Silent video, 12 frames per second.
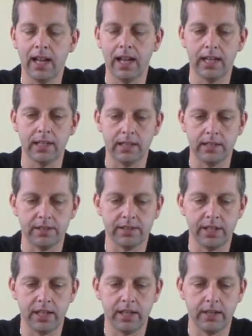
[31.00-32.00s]
and
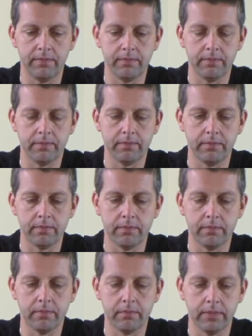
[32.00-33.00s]

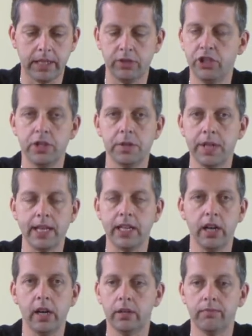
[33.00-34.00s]
they can choose any
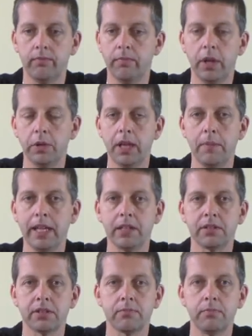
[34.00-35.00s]
card. No
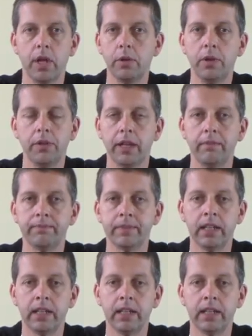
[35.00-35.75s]
gimmicks, no nothing.